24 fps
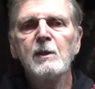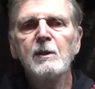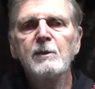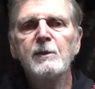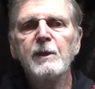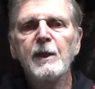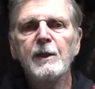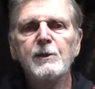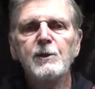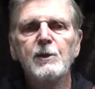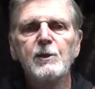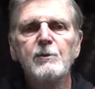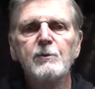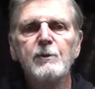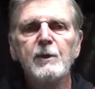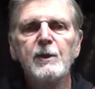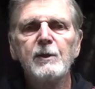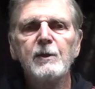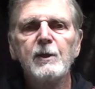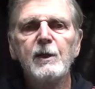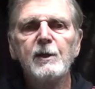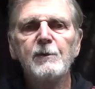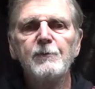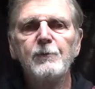That degree,
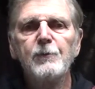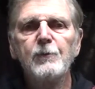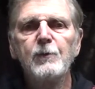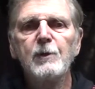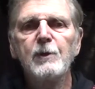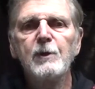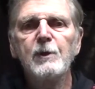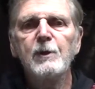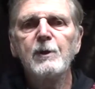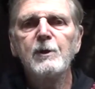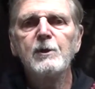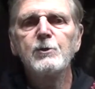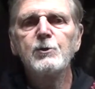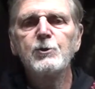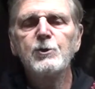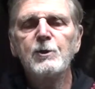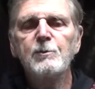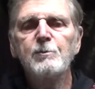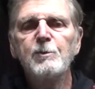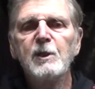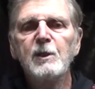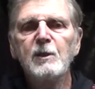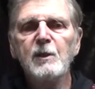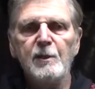therefore,
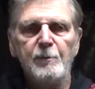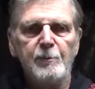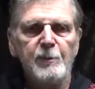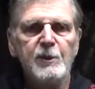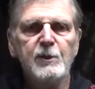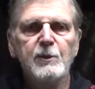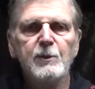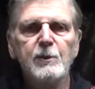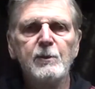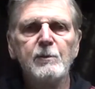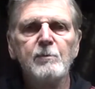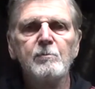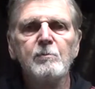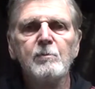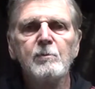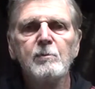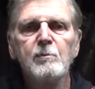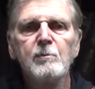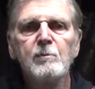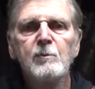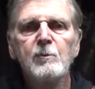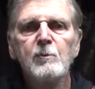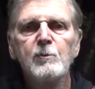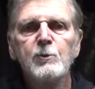should be limited
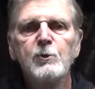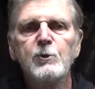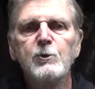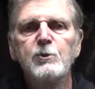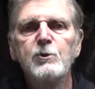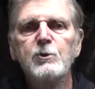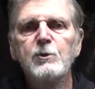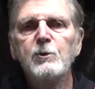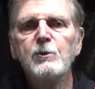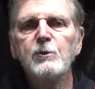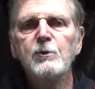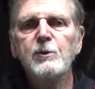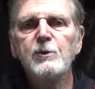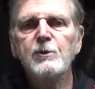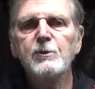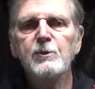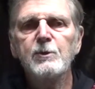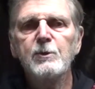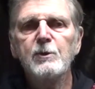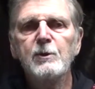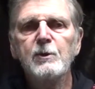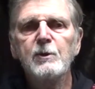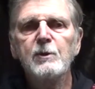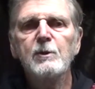to students
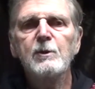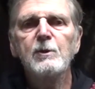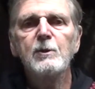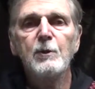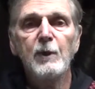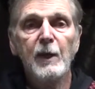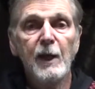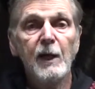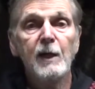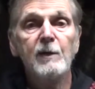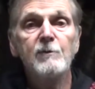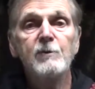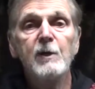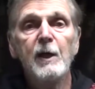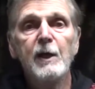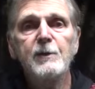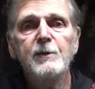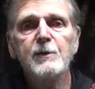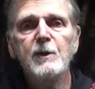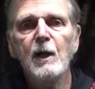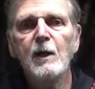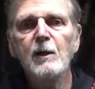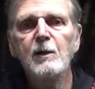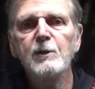who have
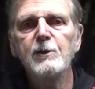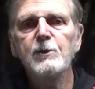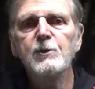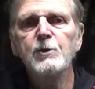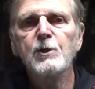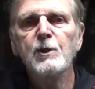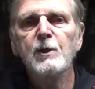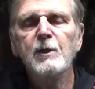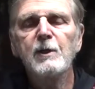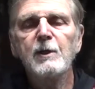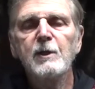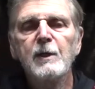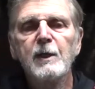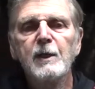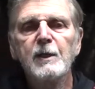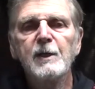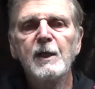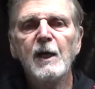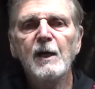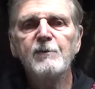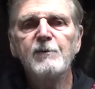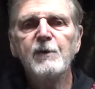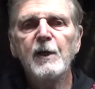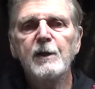that knowledge and
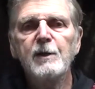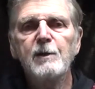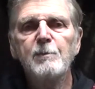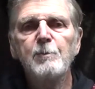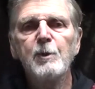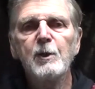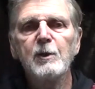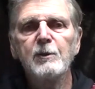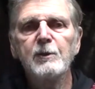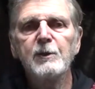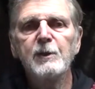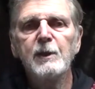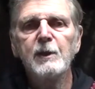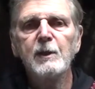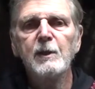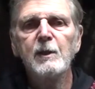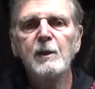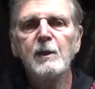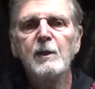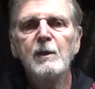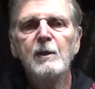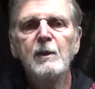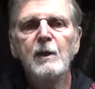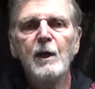have that ability.
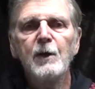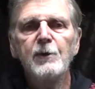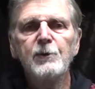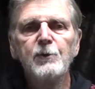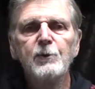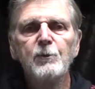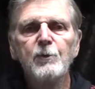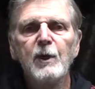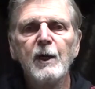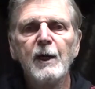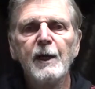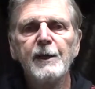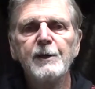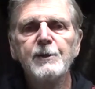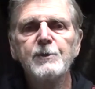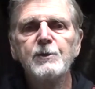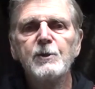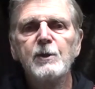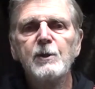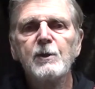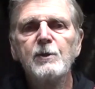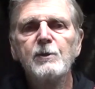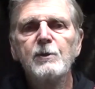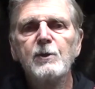Otherwise,
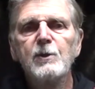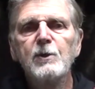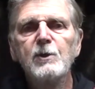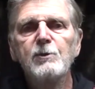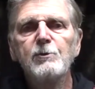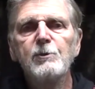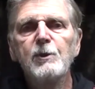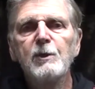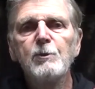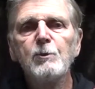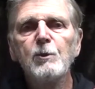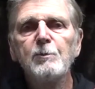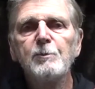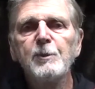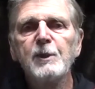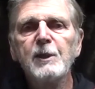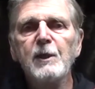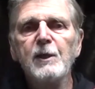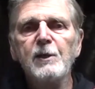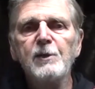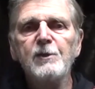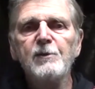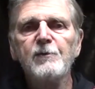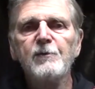the degree will be
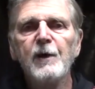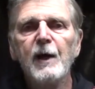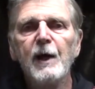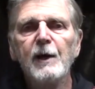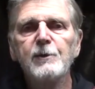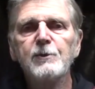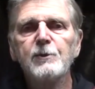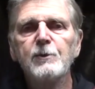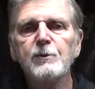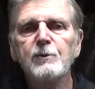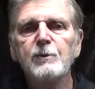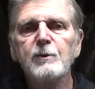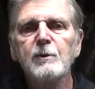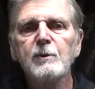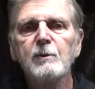undervalued.